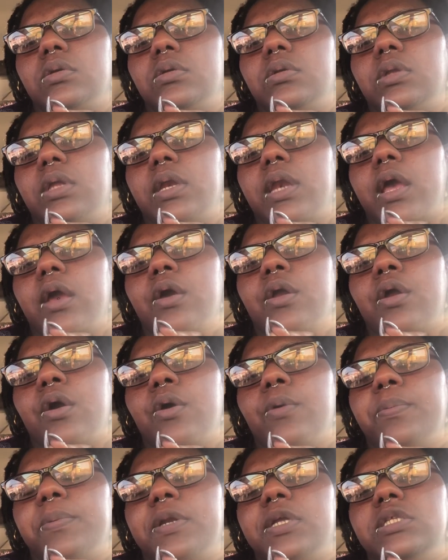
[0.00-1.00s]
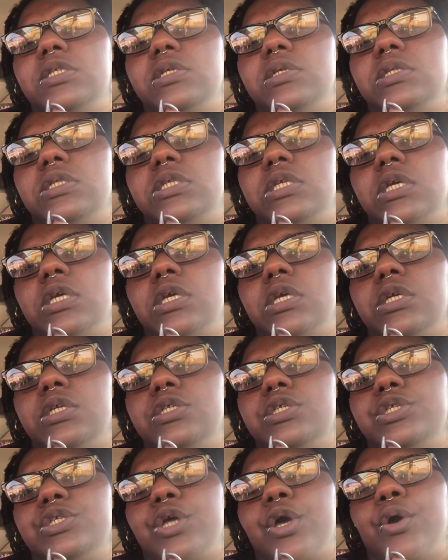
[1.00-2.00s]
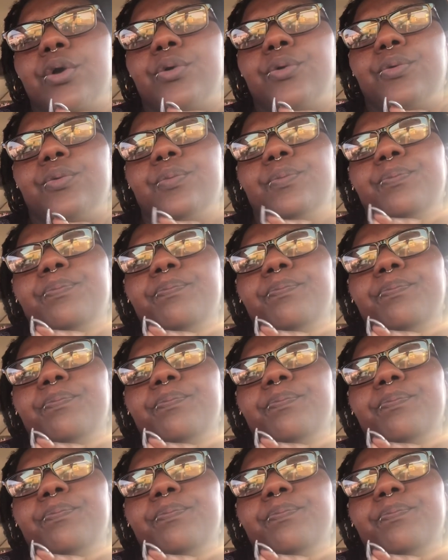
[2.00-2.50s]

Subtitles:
They're not gonna open until 10. So